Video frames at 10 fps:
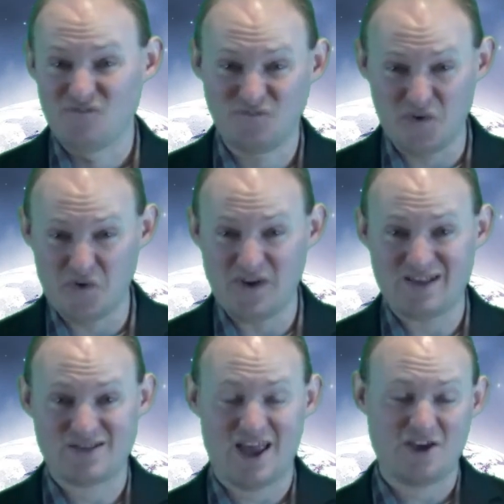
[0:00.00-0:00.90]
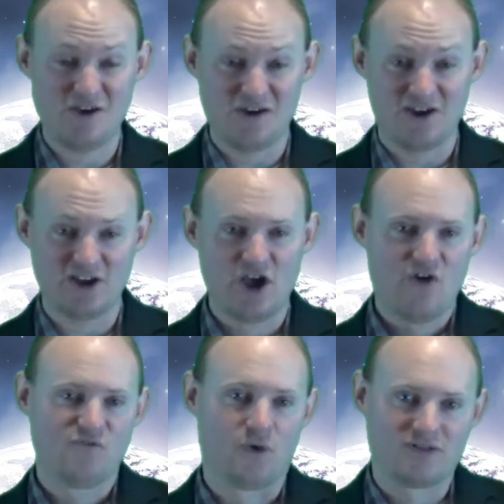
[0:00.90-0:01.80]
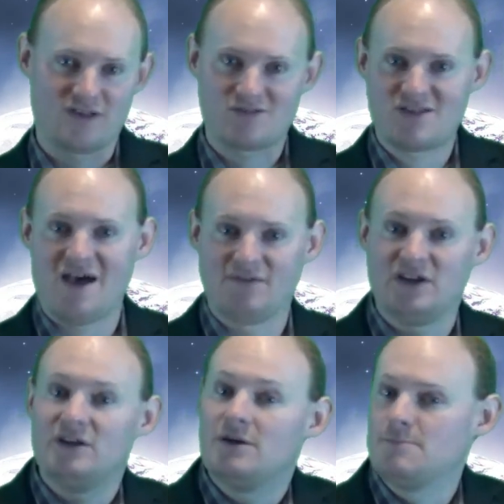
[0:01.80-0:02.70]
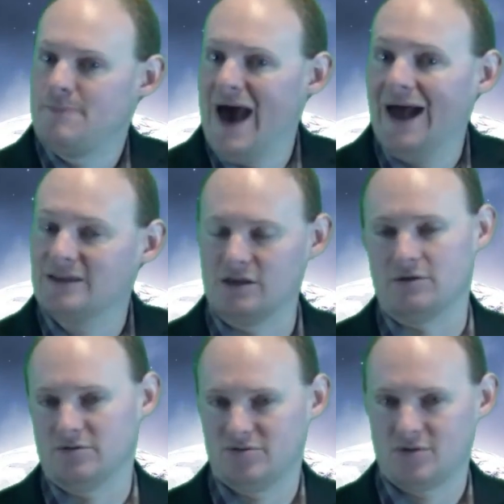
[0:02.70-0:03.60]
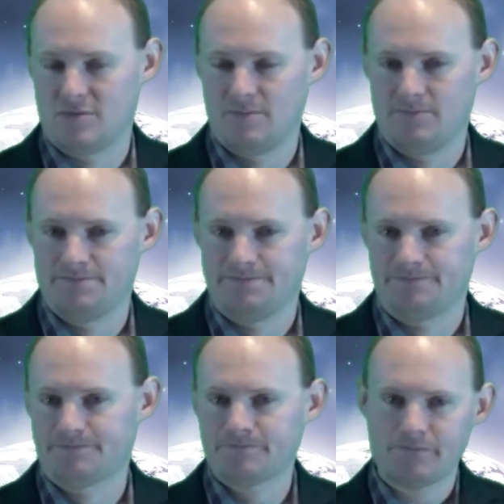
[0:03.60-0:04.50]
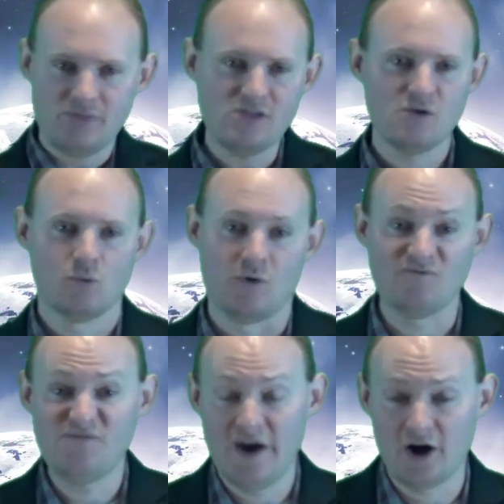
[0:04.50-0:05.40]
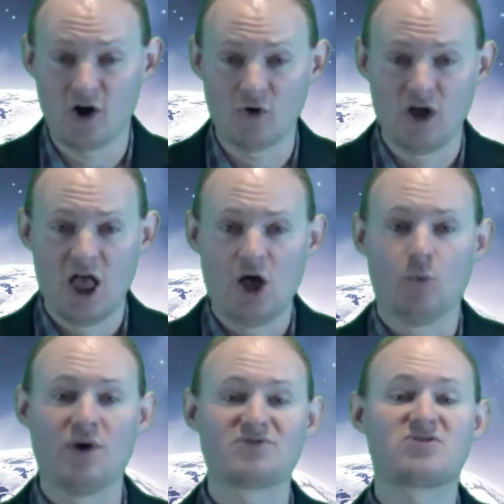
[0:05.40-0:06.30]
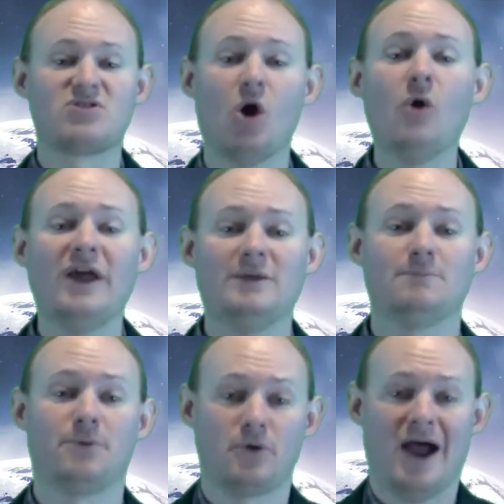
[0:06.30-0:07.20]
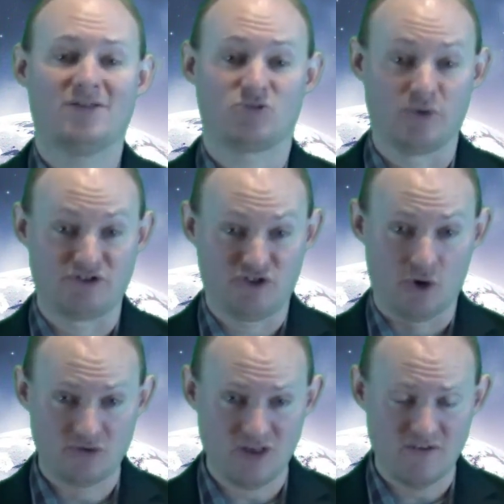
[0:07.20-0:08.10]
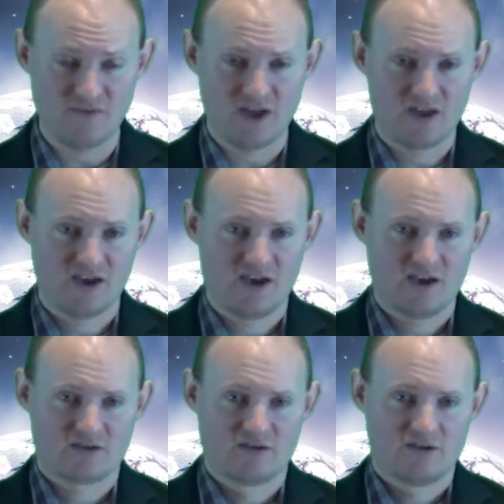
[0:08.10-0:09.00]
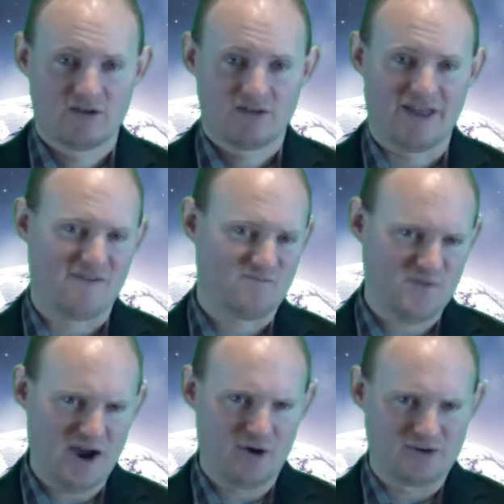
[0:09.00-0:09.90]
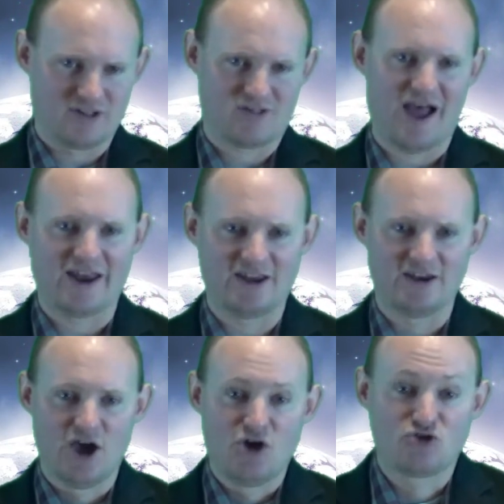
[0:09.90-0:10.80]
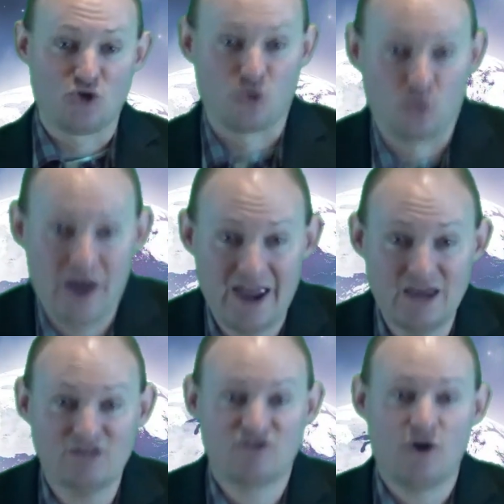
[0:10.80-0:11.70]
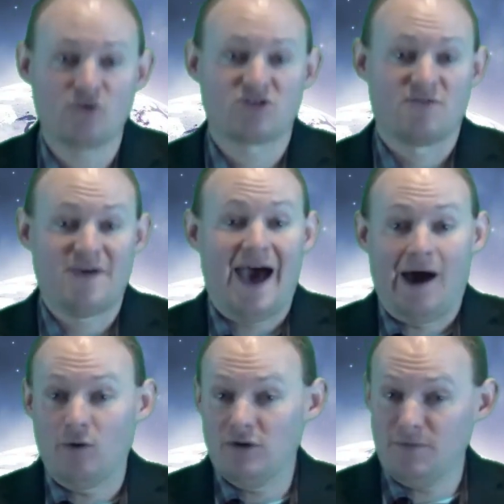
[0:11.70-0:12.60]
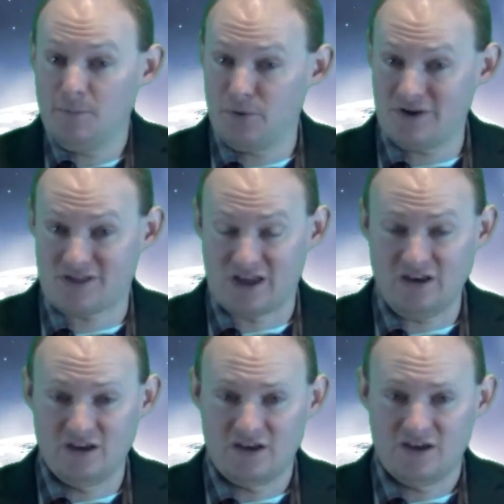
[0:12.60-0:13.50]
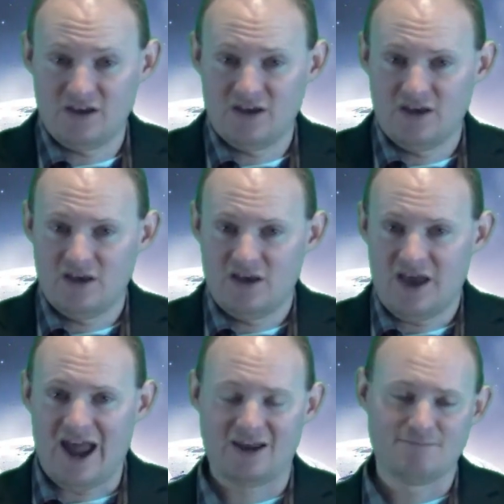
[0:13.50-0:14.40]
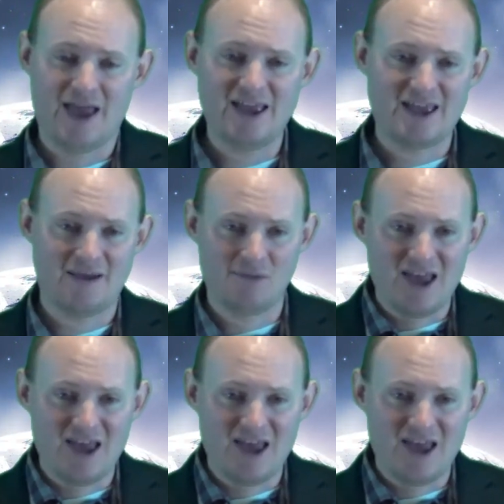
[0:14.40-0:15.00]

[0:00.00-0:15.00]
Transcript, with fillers: food as they could for the seven bad years. Well, Pharaoh was so impressed with Joseph that Pharaoh decided to raise Joseph out of the prison and make him